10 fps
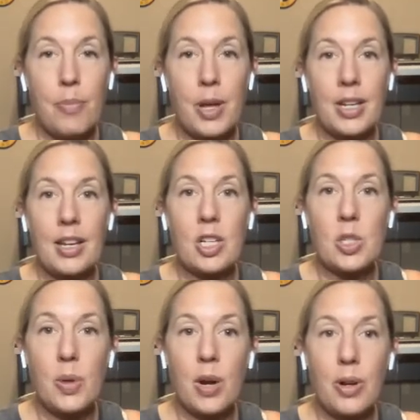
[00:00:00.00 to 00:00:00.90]
but
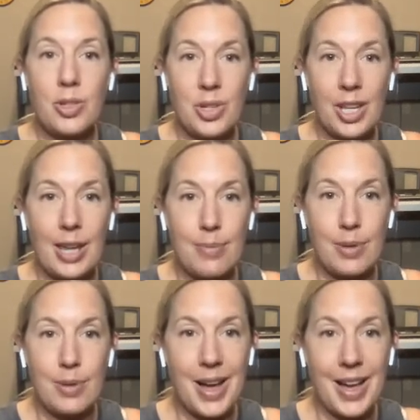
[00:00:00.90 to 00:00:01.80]
here's what I want you to keep
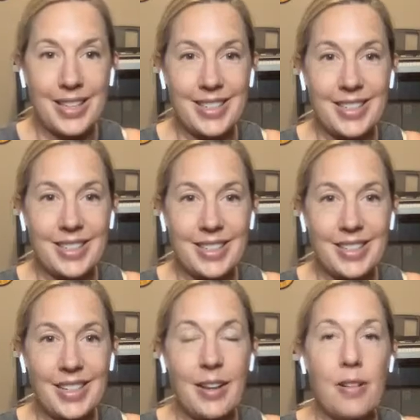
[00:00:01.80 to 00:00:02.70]
in mind.
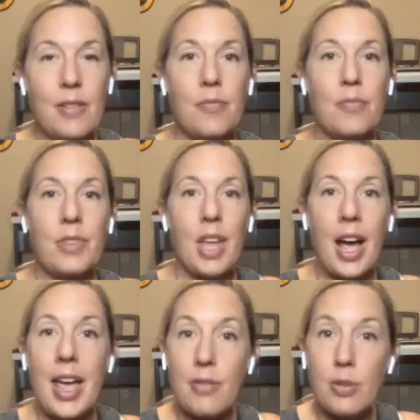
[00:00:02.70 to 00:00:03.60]

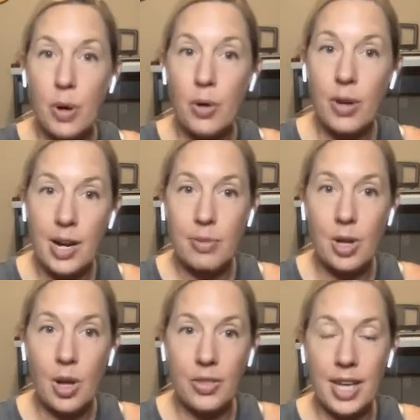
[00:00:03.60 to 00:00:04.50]
I have a program
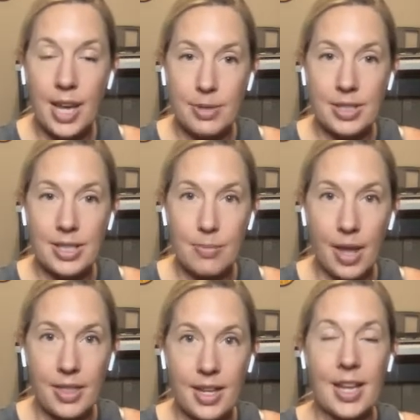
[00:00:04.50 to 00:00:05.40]
called the ABC
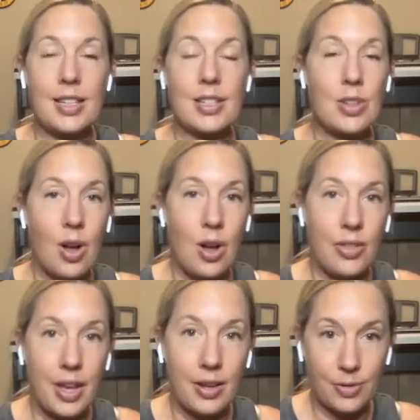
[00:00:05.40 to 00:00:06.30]
method, and it's
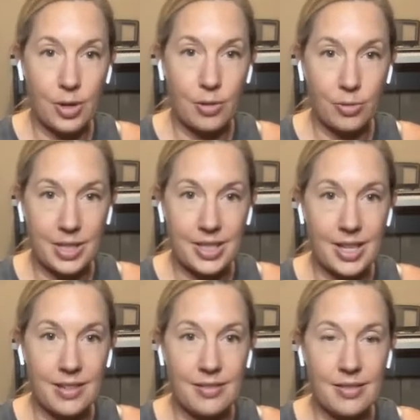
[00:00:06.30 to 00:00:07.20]
called that for a
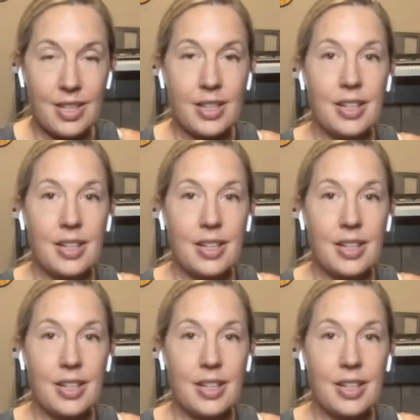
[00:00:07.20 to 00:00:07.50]
reason.